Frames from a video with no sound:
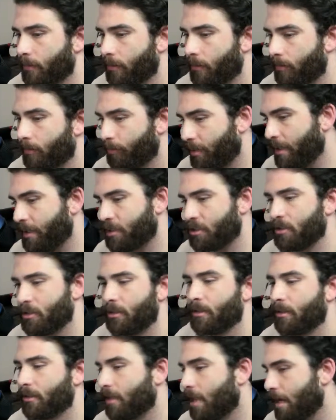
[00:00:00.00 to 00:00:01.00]
Bitch,
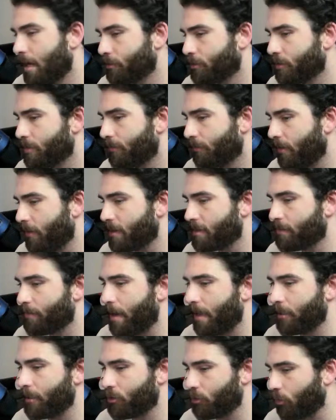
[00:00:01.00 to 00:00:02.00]
live stream fails
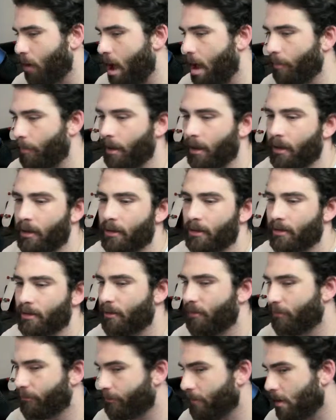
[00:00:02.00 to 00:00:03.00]
about drama. The
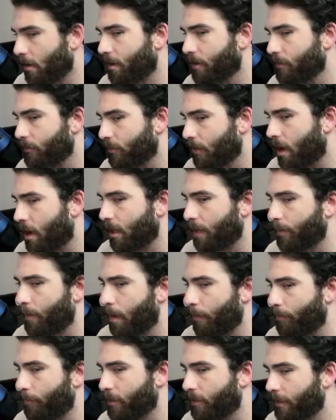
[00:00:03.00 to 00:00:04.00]
fuck are you talking
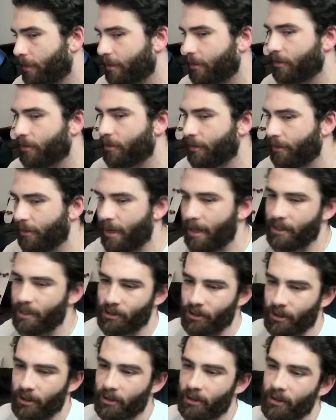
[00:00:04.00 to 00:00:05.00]
about political in
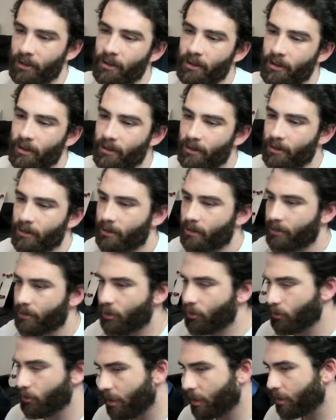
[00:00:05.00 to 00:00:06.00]
nature?
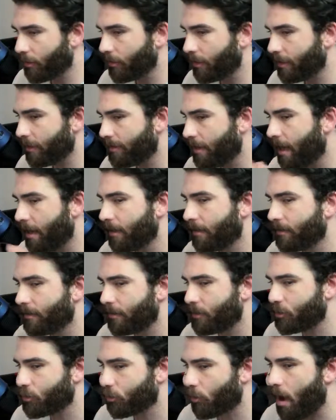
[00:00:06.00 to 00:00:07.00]
You literally titled
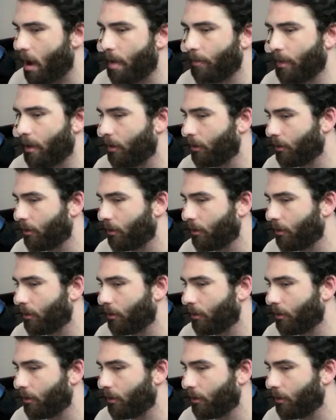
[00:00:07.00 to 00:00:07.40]
it drama or